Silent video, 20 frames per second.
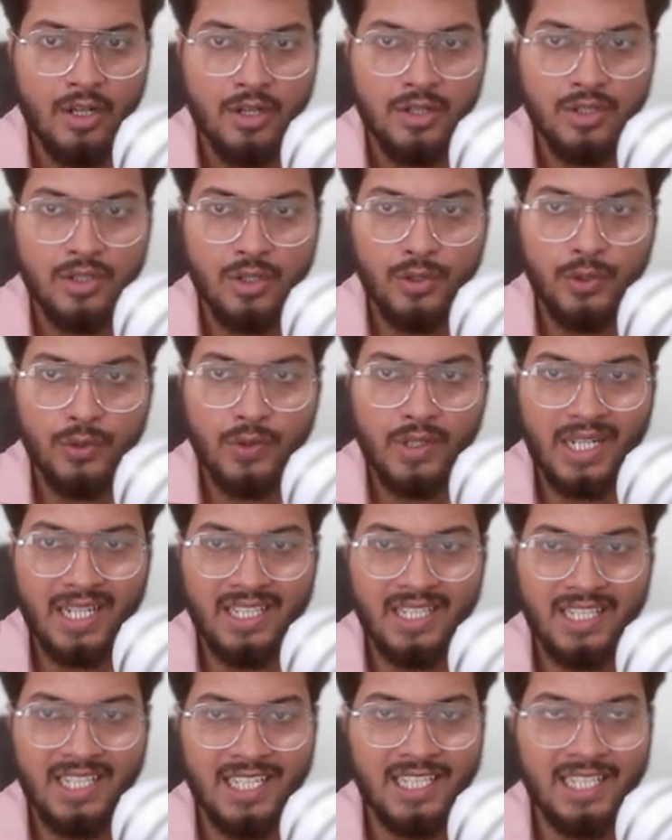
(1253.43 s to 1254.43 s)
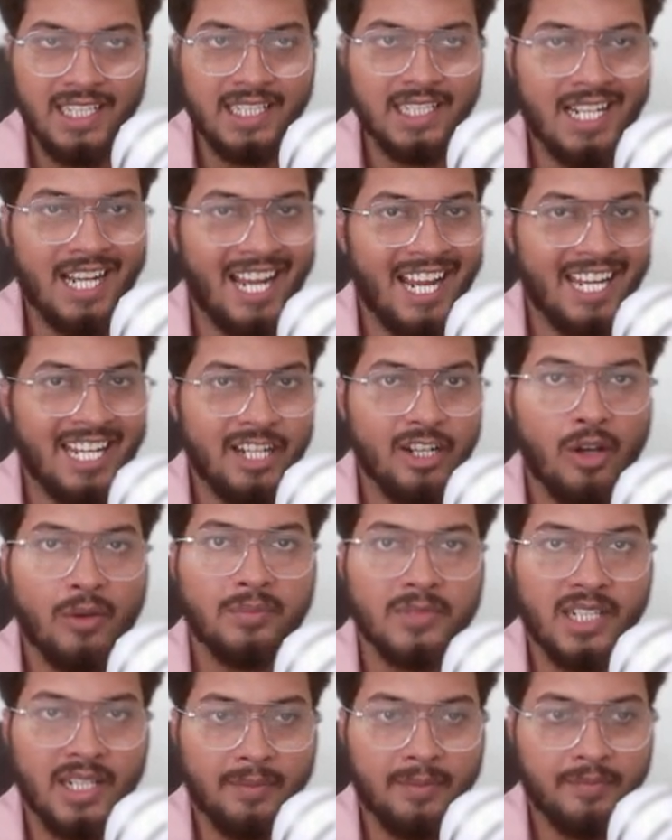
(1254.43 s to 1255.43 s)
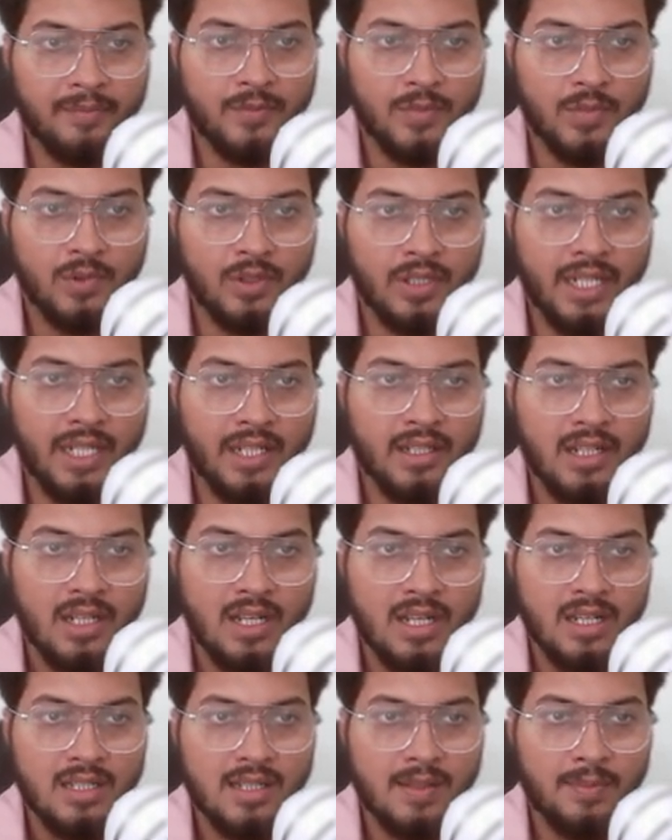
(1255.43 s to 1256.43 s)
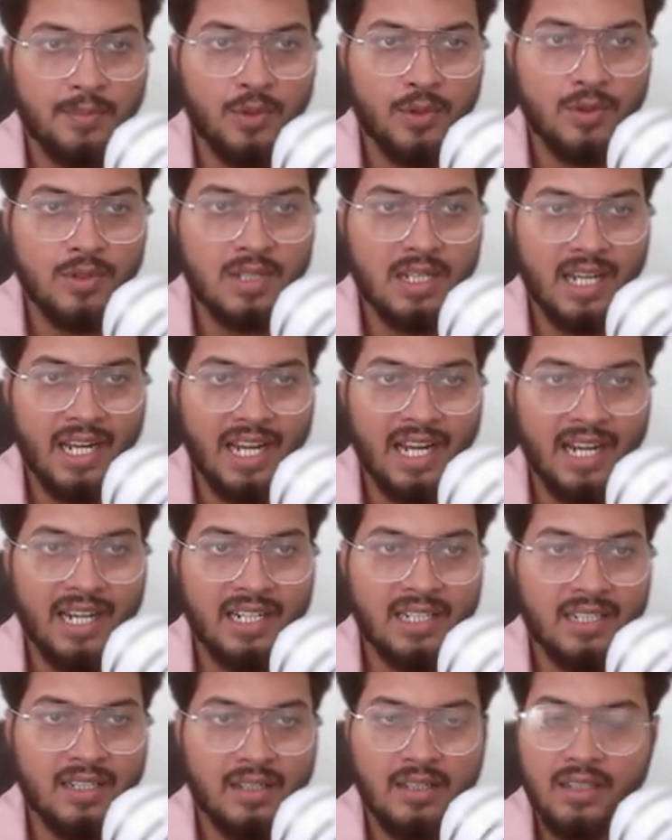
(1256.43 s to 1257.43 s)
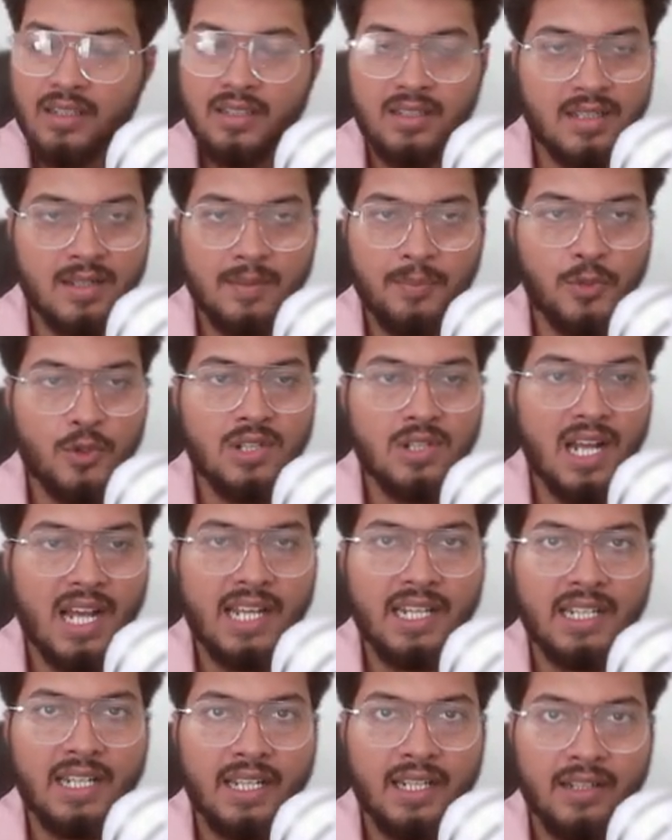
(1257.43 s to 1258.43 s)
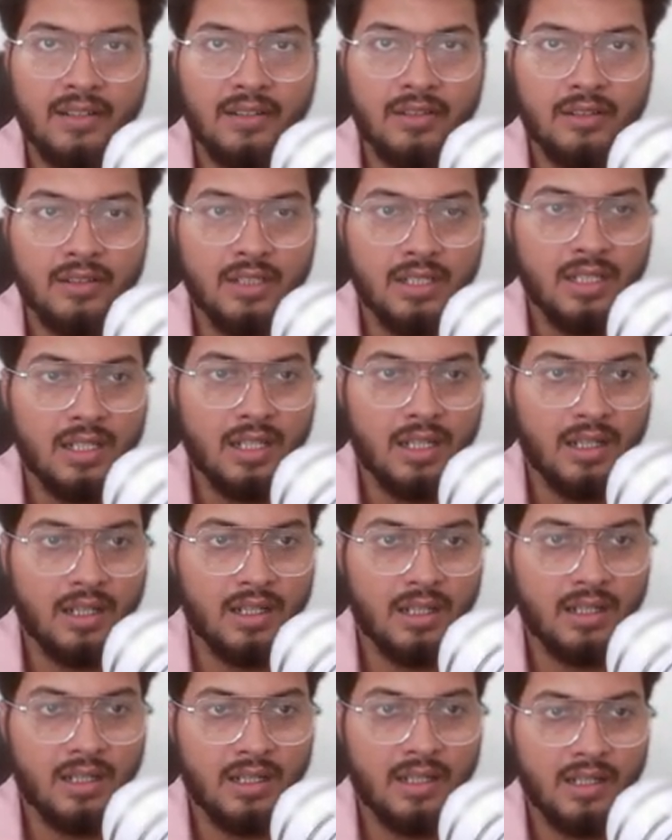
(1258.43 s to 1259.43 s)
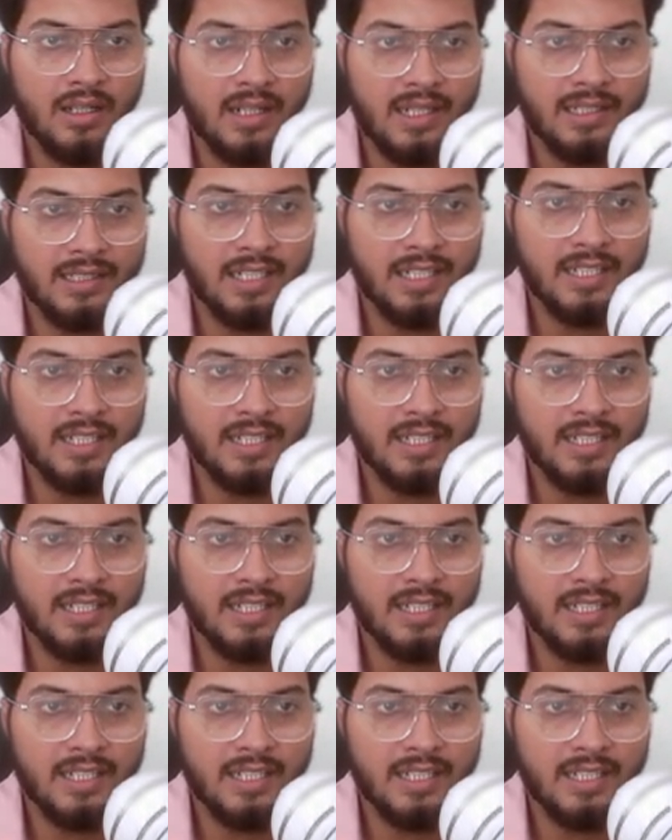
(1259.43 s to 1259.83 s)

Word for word: so you can delete any of them okay suppose add suppose I have uh, written